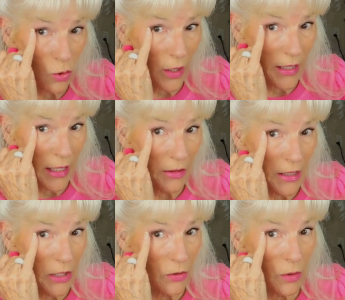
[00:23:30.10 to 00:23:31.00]
right out
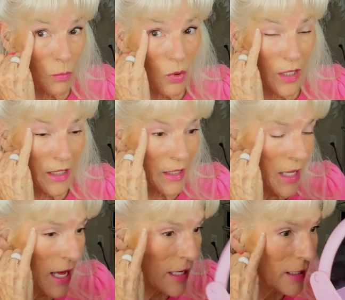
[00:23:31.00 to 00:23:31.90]
here to brighten
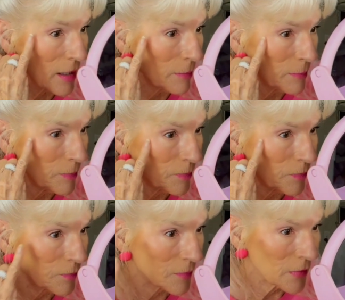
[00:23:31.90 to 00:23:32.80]
that up.
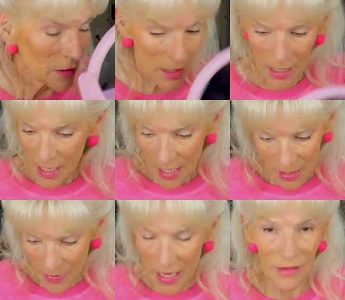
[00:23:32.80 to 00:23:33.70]

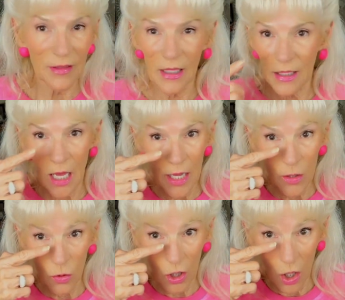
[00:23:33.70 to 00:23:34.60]
And that's it. I
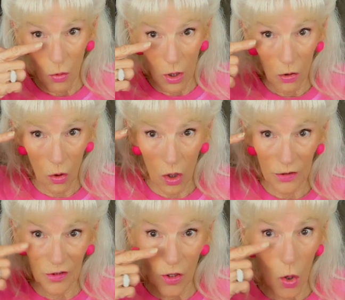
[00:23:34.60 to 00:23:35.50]
don't go
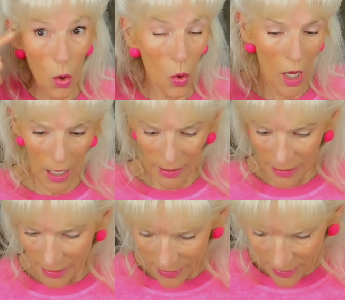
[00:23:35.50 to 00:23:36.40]
across the whole
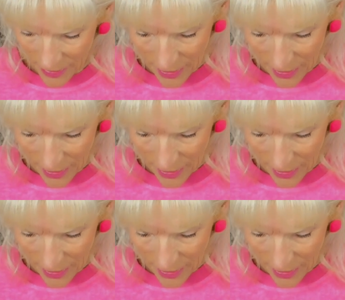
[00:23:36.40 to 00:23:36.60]
eyelid.